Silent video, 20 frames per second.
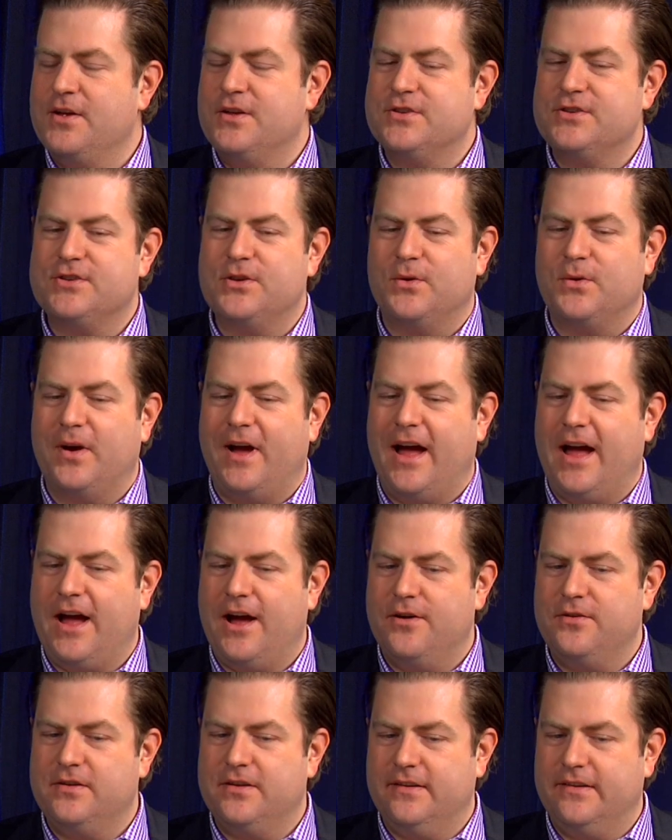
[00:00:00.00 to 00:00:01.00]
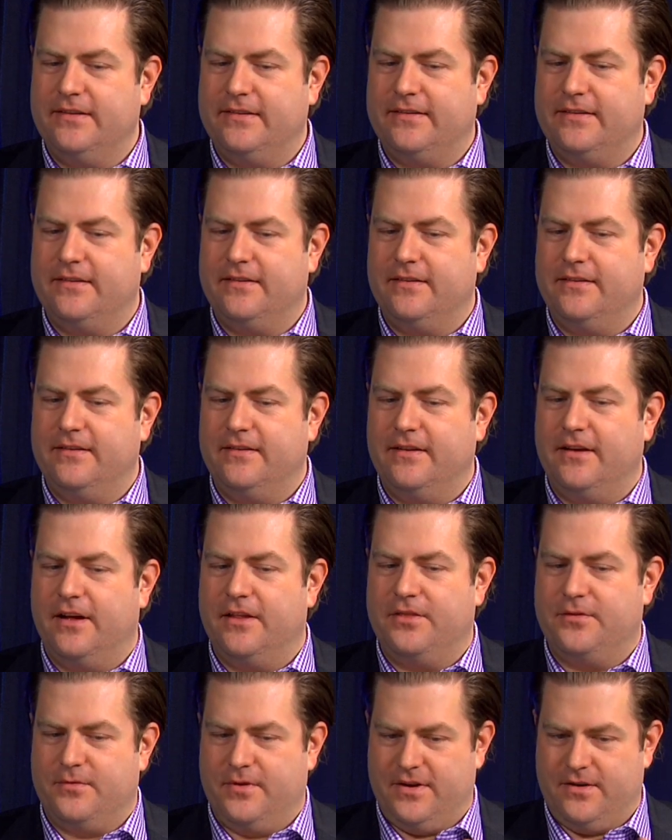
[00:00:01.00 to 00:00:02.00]
So how does
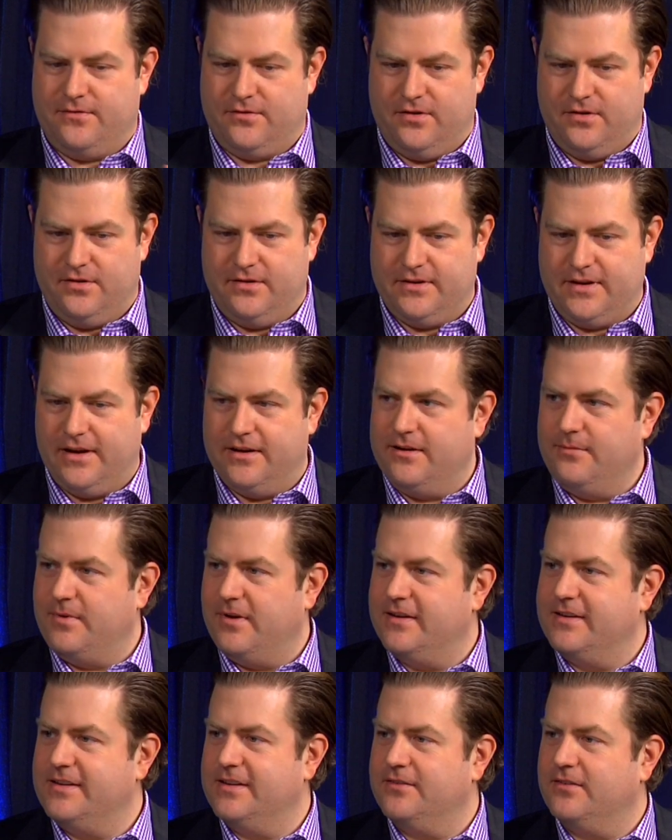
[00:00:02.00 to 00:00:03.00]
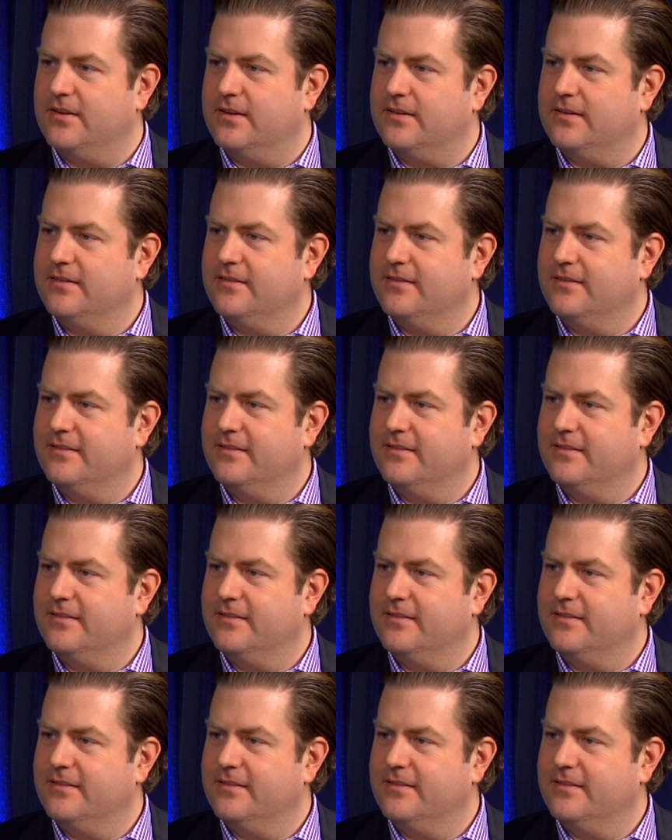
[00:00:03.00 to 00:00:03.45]
a 3-year-old end up on TV?